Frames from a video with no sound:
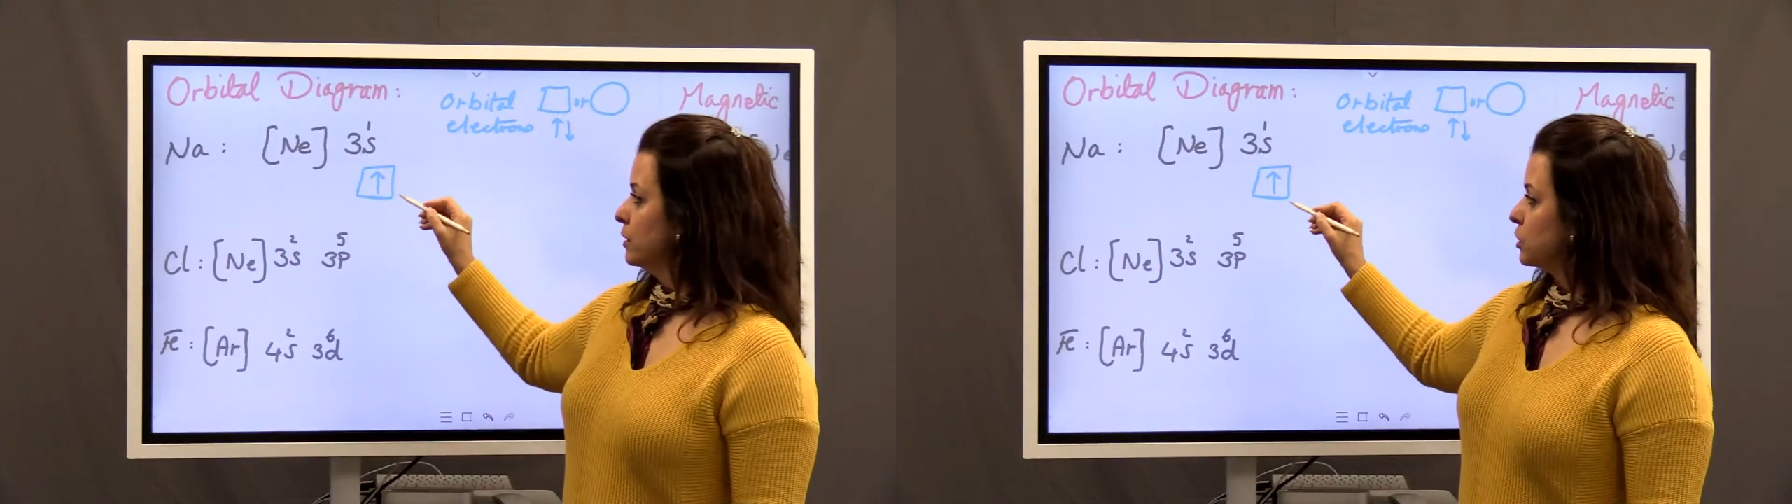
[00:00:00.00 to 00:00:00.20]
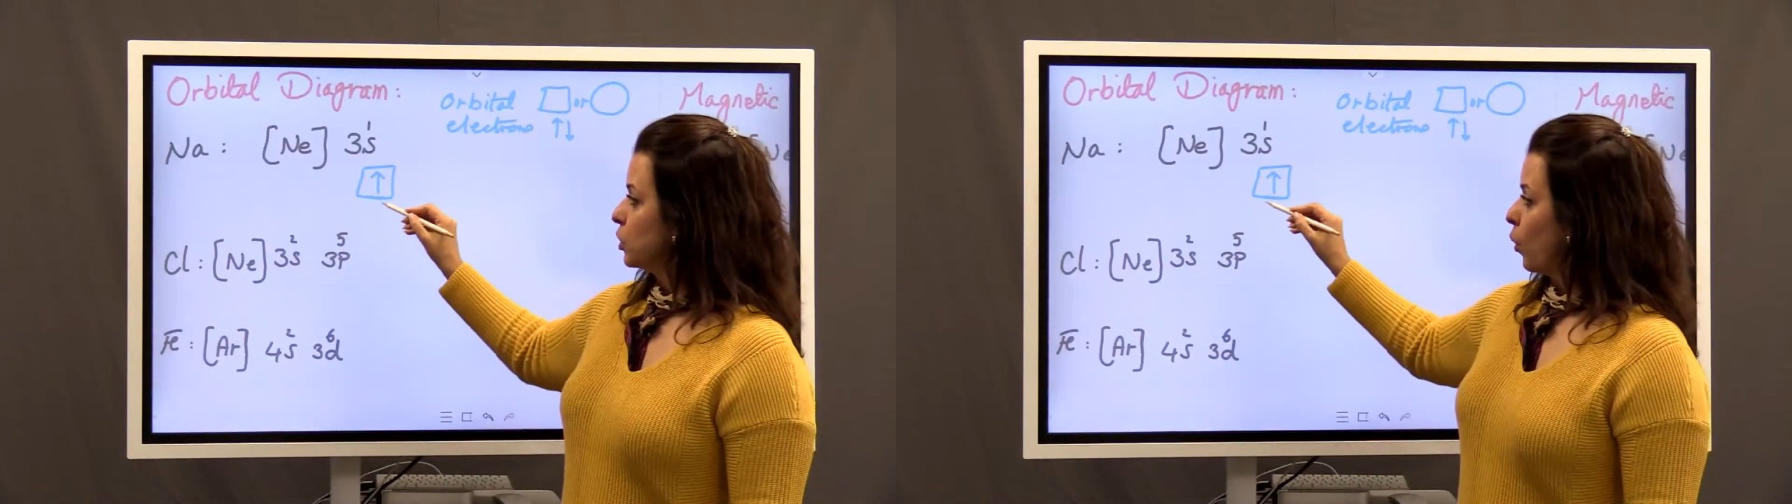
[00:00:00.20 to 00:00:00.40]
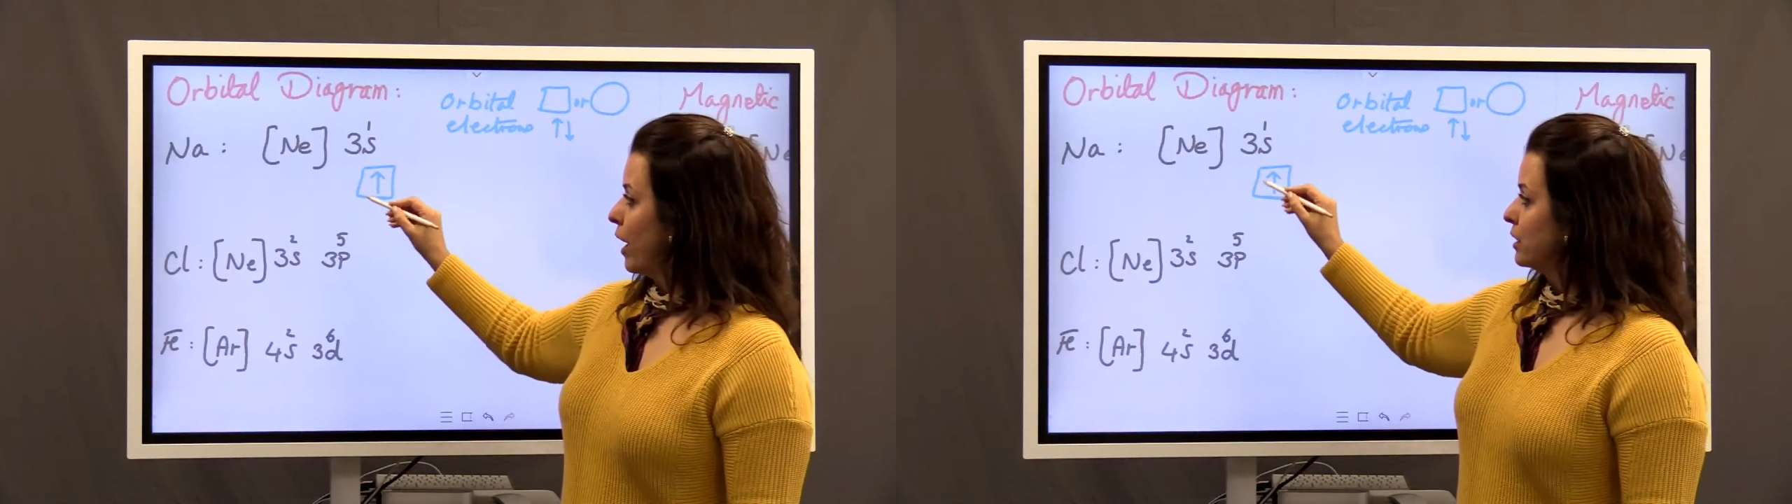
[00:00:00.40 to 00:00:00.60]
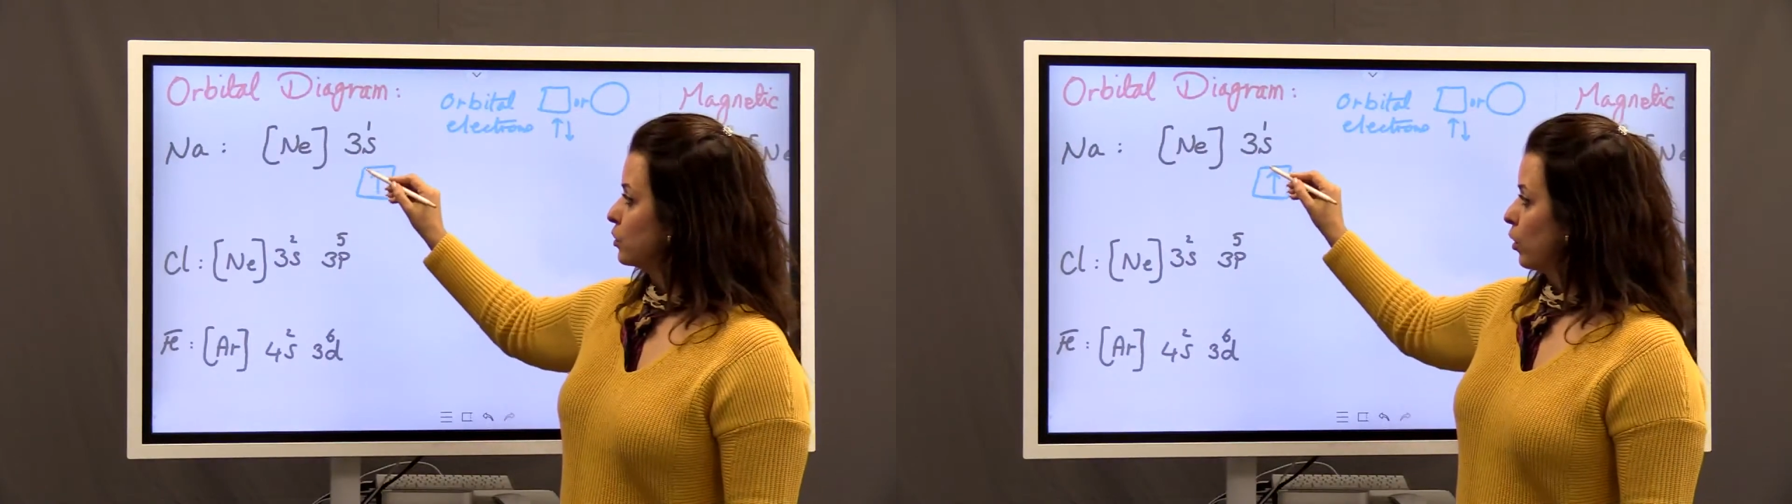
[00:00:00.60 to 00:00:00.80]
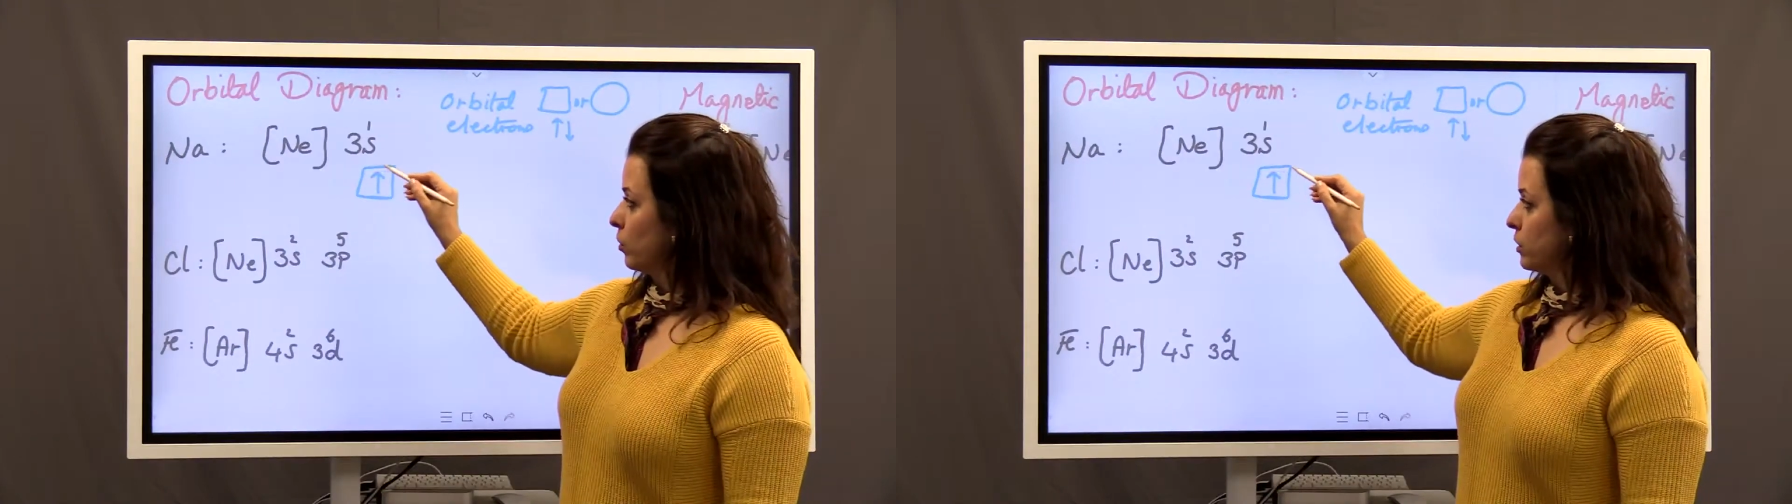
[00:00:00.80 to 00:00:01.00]
So s
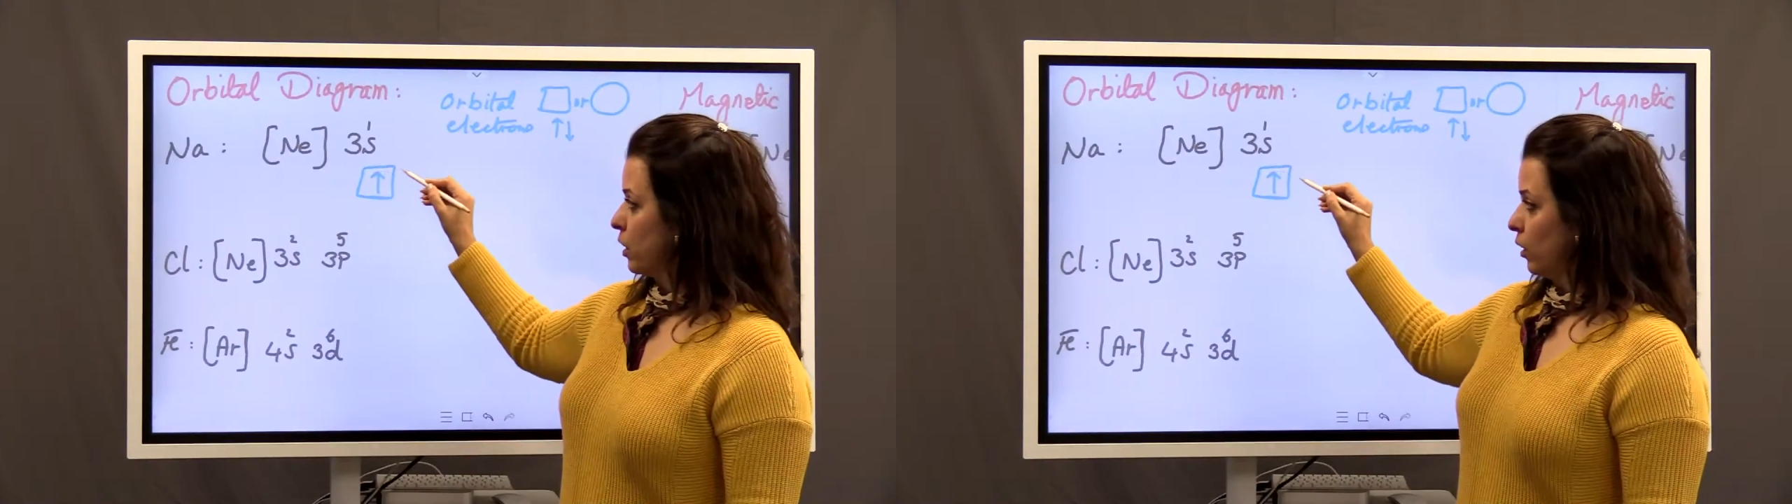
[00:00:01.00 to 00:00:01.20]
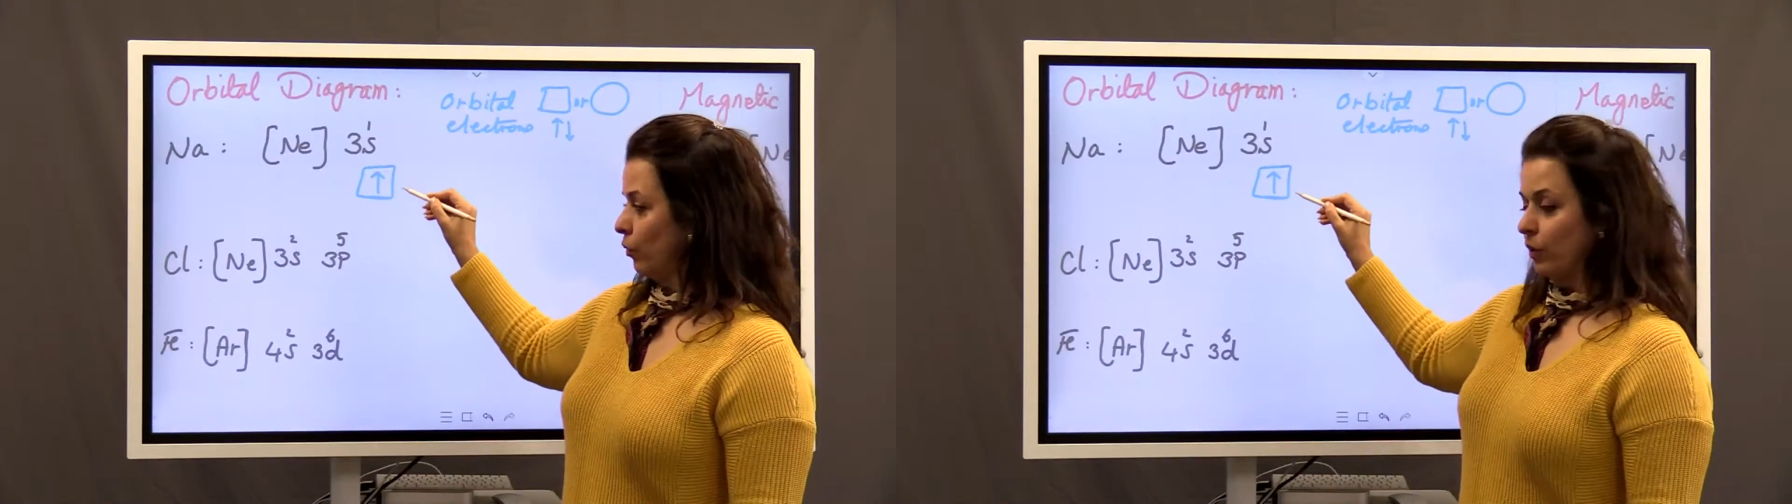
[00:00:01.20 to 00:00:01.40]
orbital